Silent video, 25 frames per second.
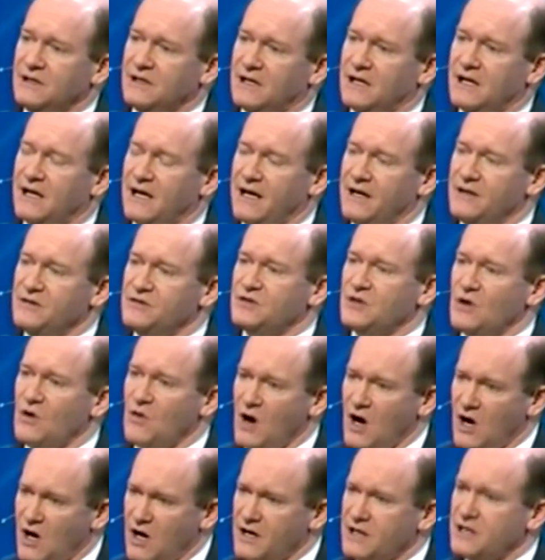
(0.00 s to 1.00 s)
And
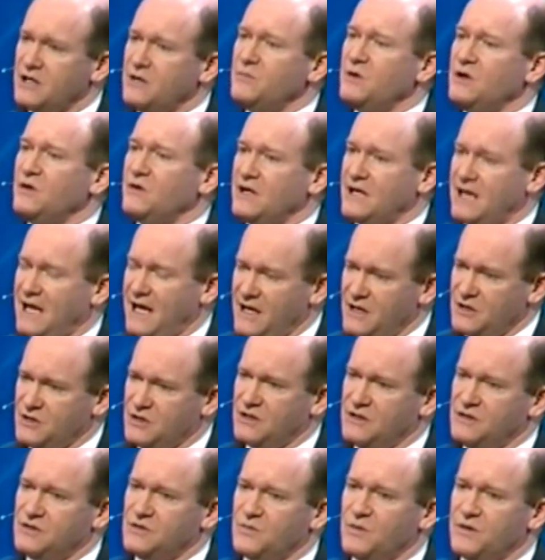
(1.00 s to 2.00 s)
so our
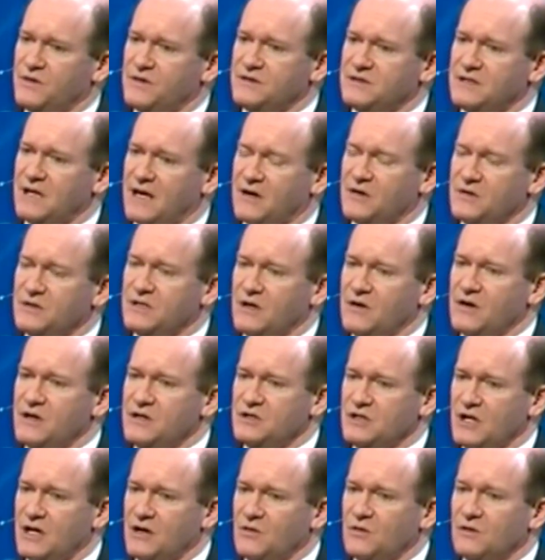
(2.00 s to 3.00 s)
communications with the
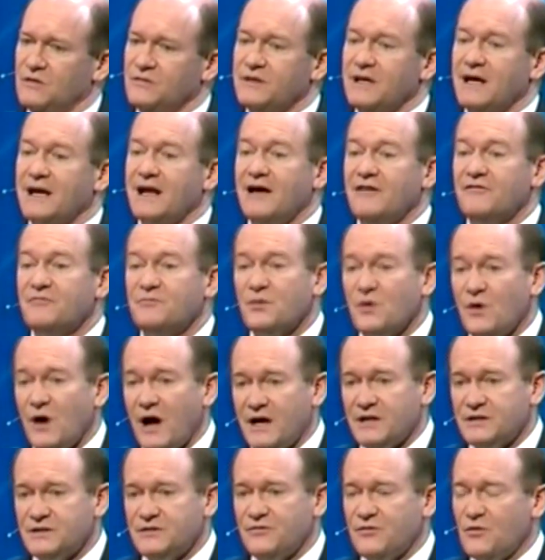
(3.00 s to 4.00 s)
Secretary General that have
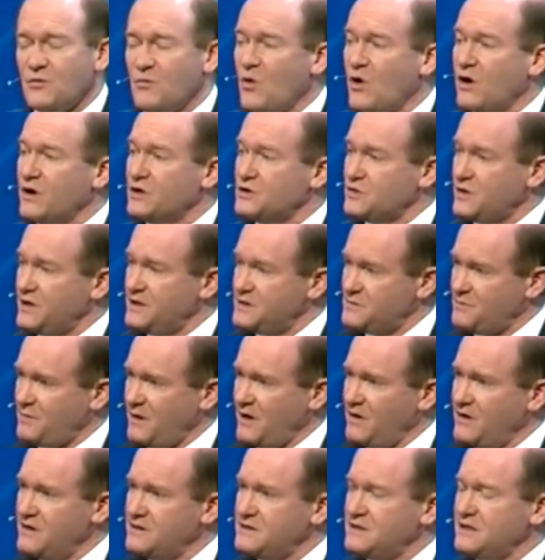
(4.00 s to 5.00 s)
pressed for more
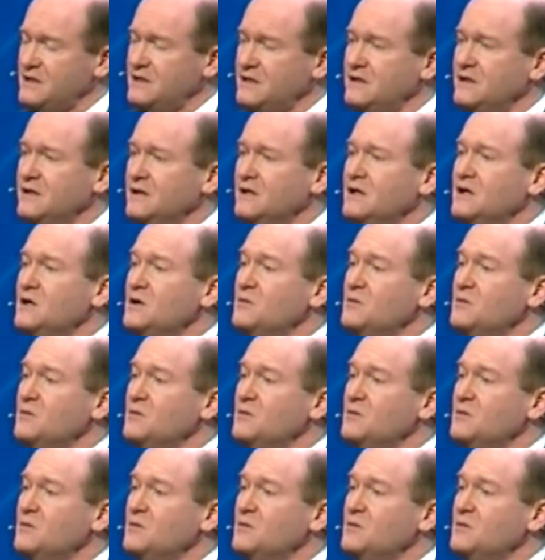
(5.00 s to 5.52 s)
transparency,